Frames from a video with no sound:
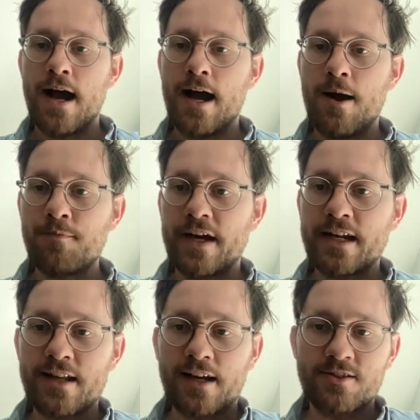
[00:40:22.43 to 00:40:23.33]
And
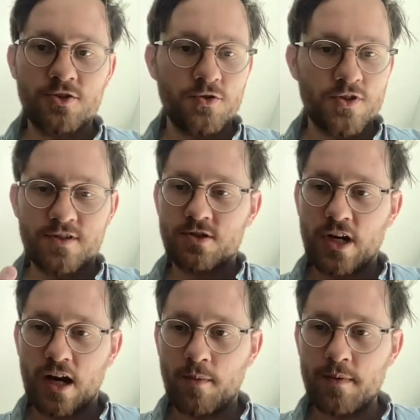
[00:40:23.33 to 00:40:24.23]
I'd like to just
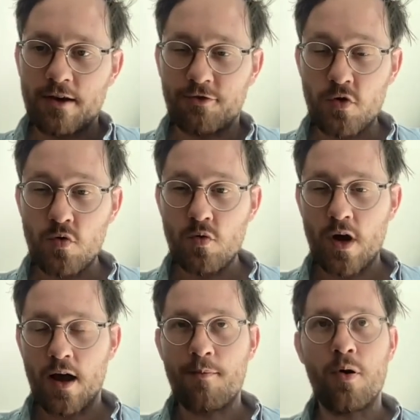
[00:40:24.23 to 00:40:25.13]
share maybe a few
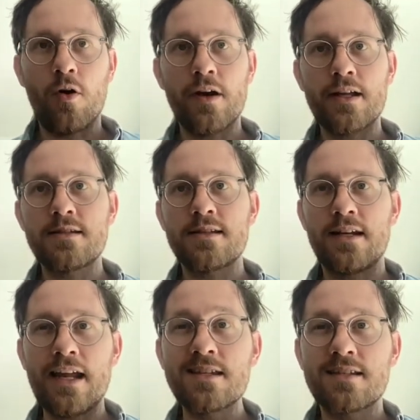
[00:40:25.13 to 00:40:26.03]
points
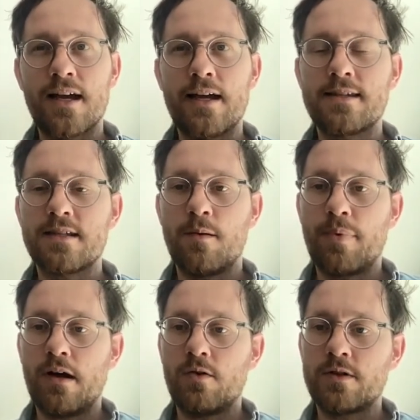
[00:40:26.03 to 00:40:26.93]
and insights
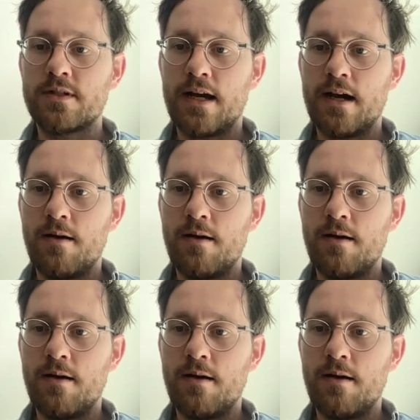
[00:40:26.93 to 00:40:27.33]
about